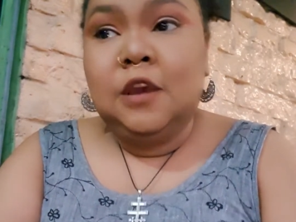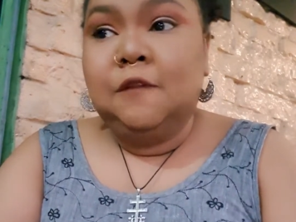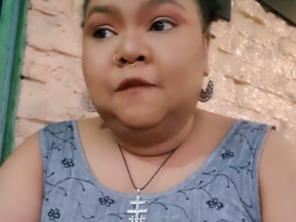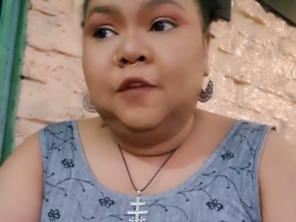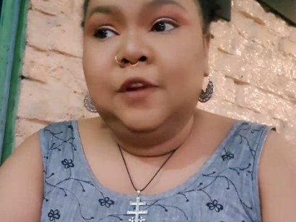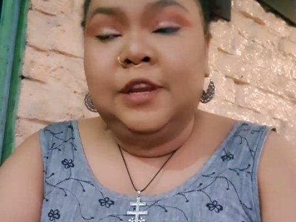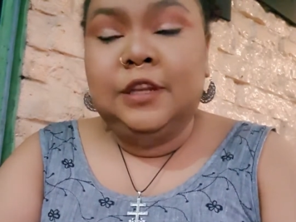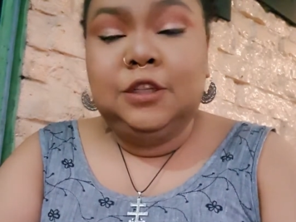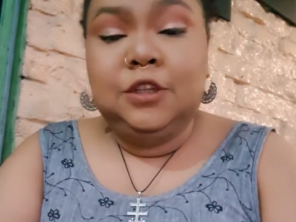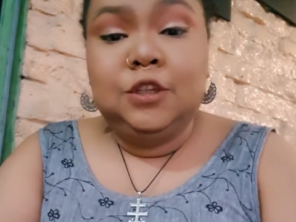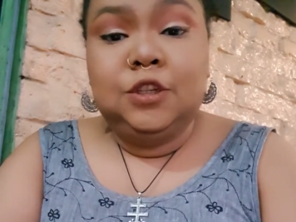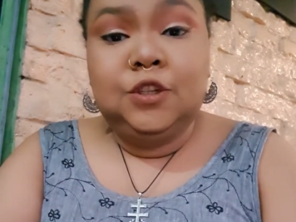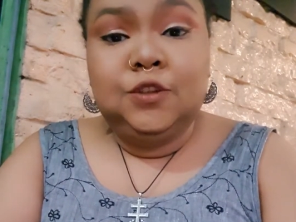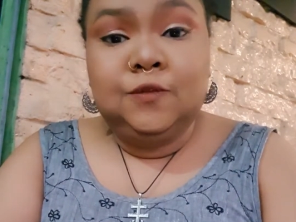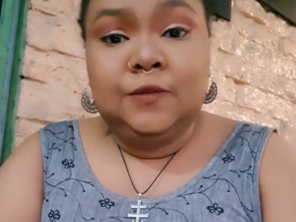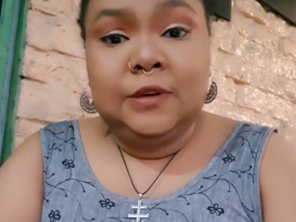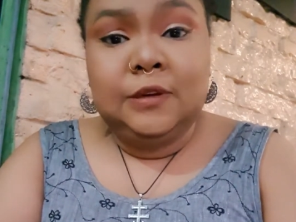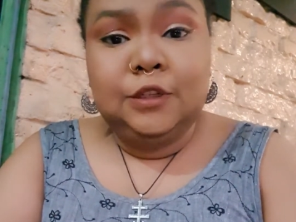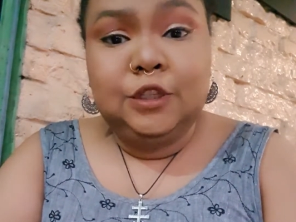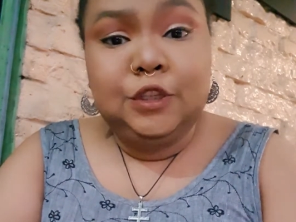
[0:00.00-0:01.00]
for it to
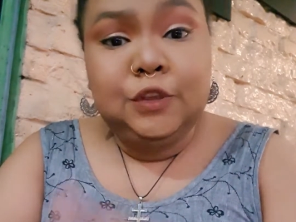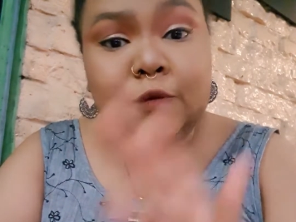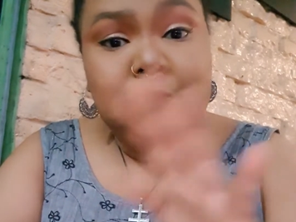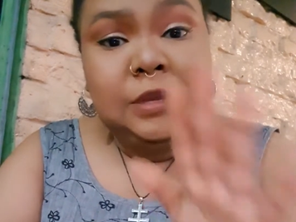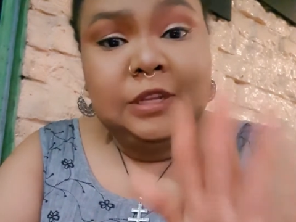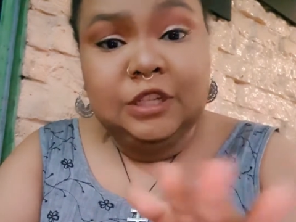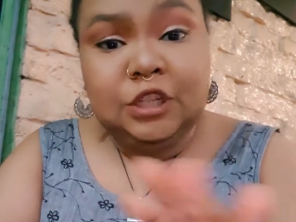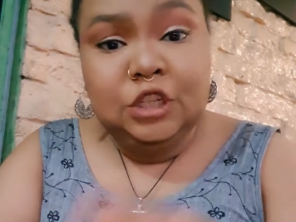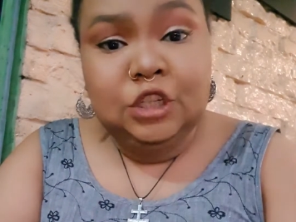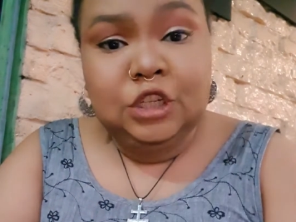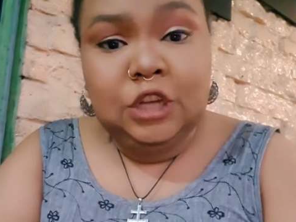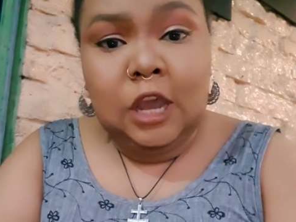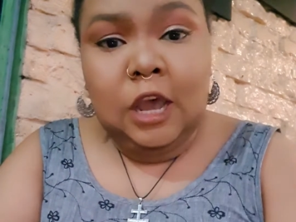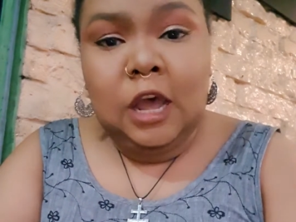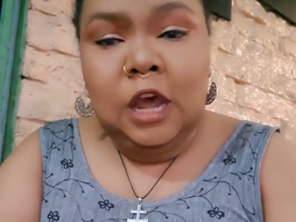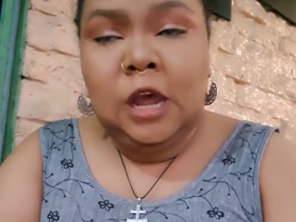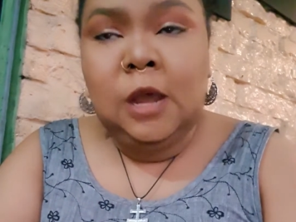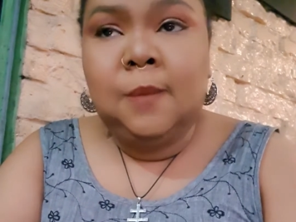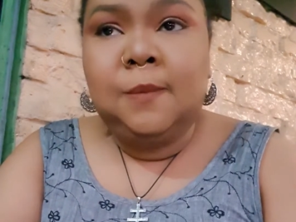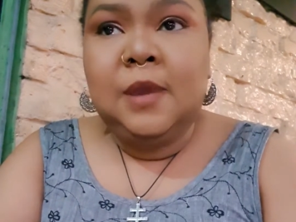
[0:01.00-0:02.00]
do its
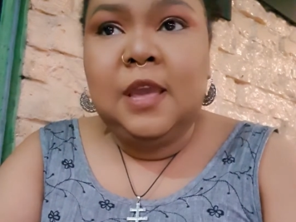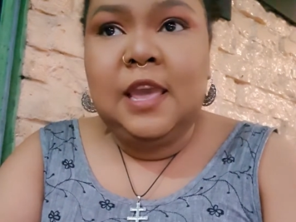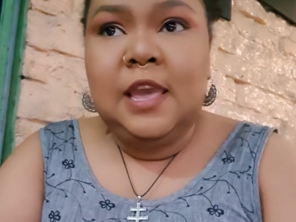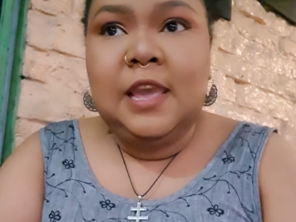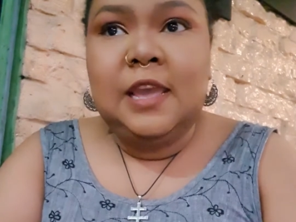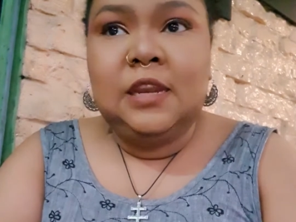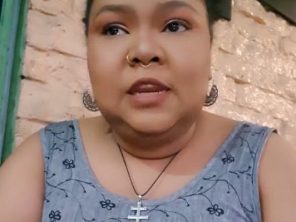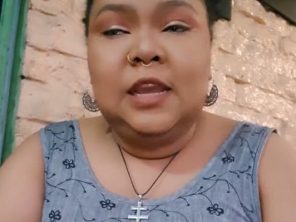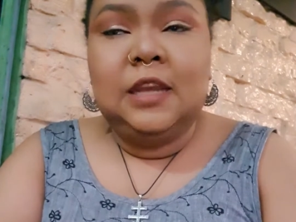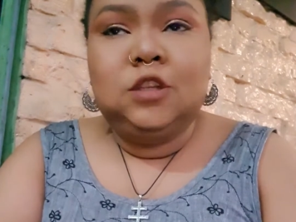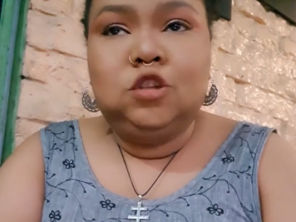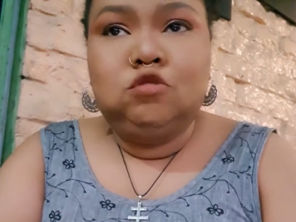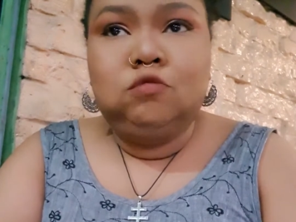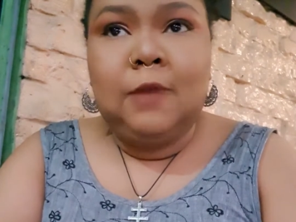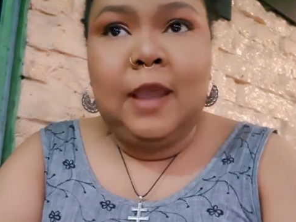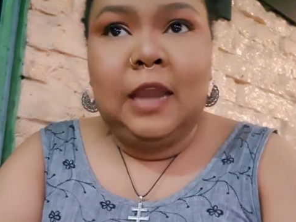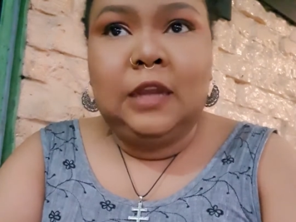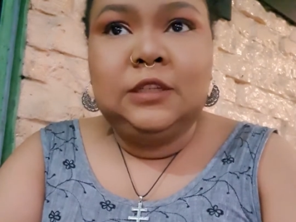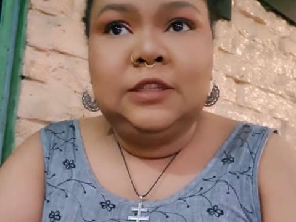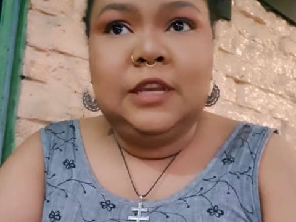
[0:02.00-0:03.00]
job in
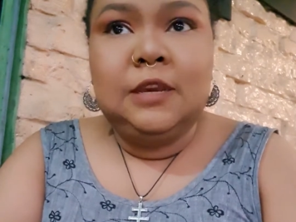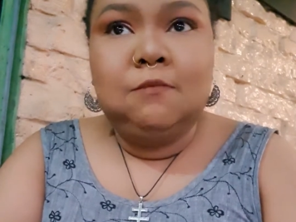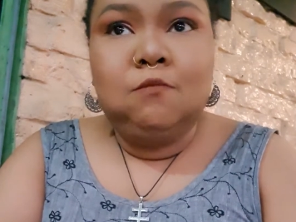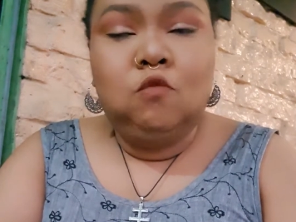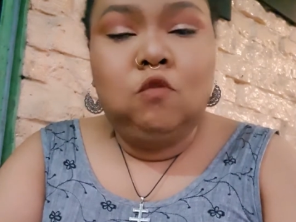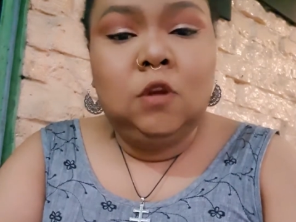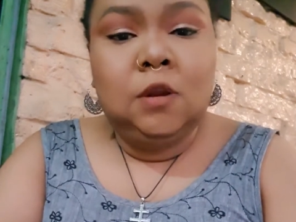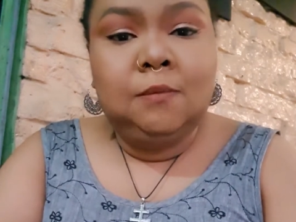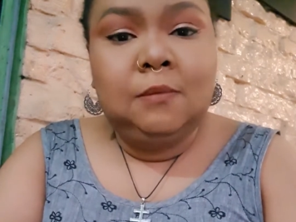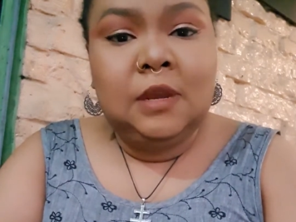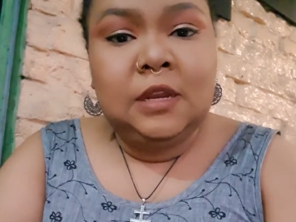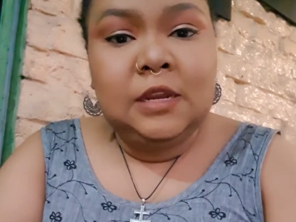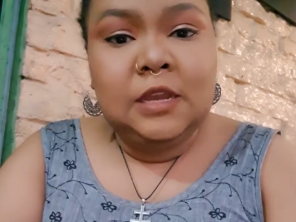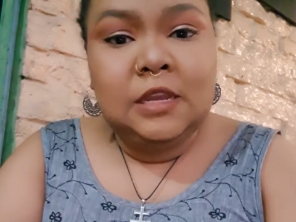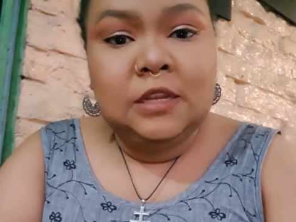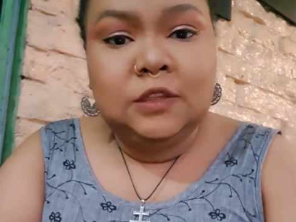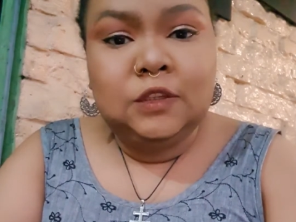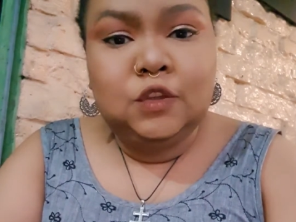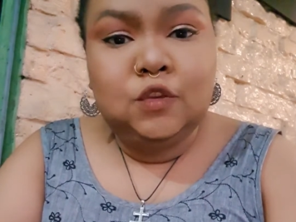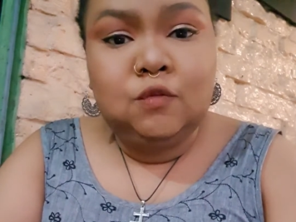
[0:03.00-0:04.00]
attracting more
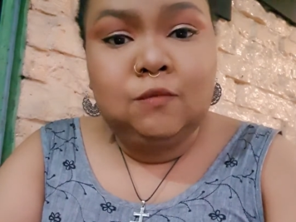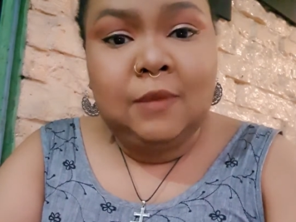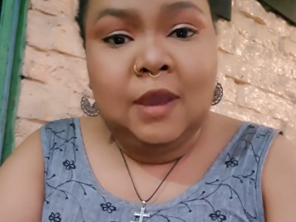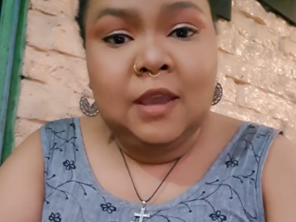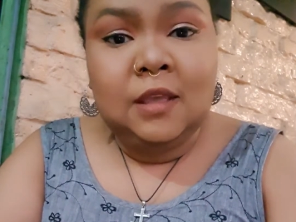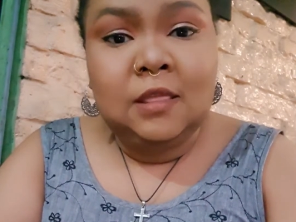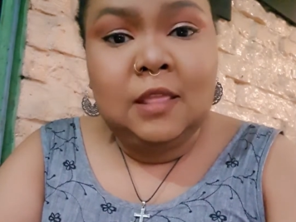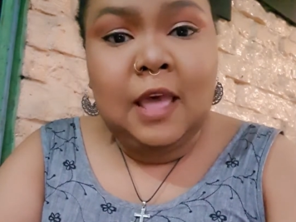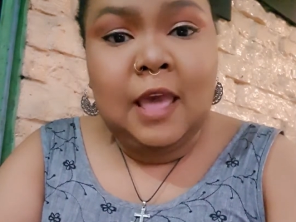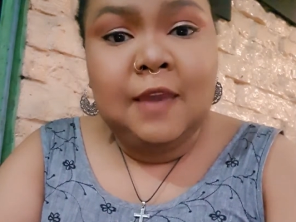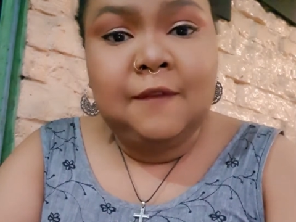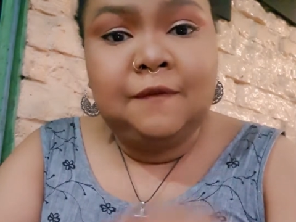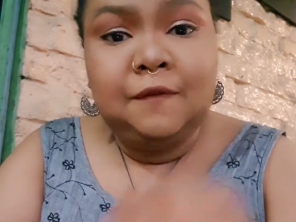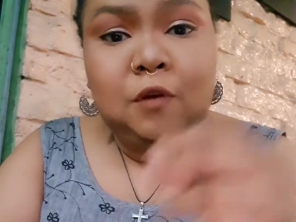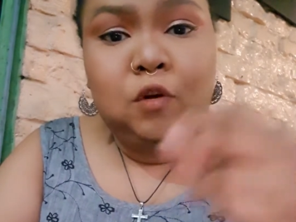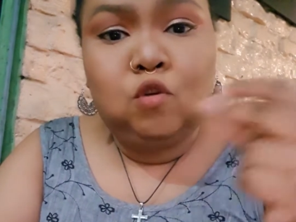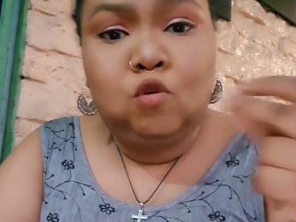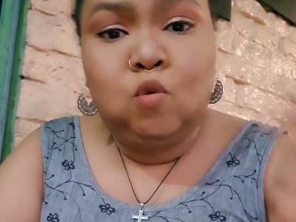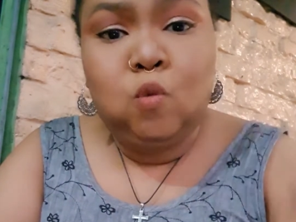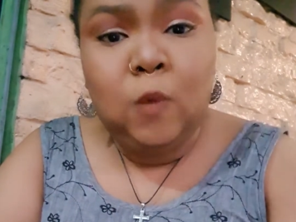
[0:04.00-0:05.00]
money into my life
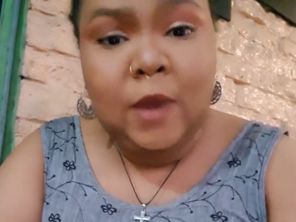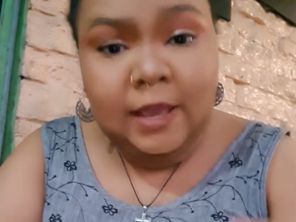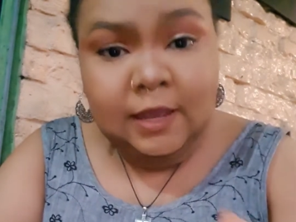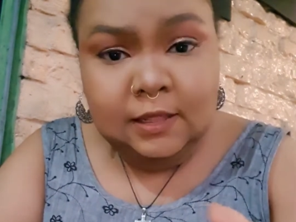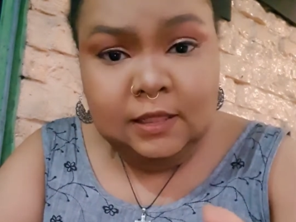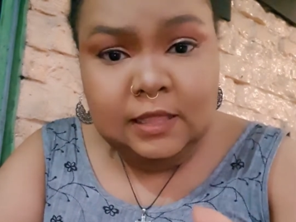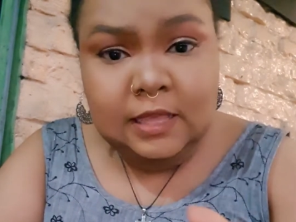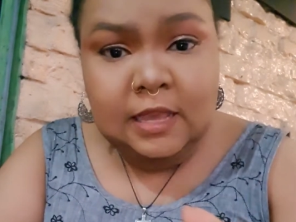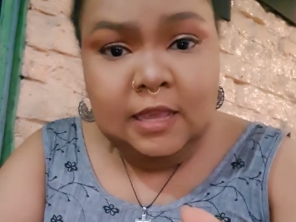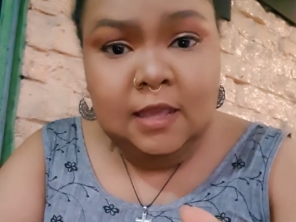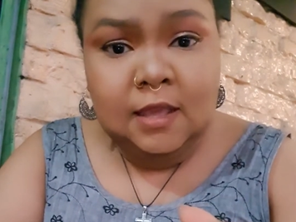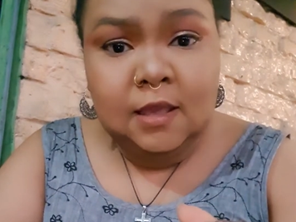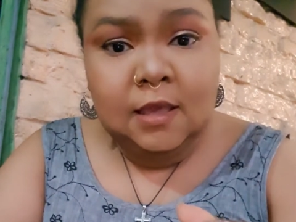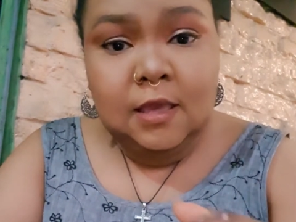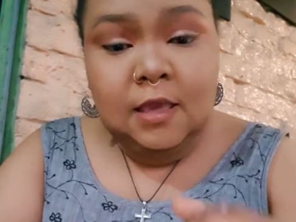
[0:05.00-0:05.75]
quickly.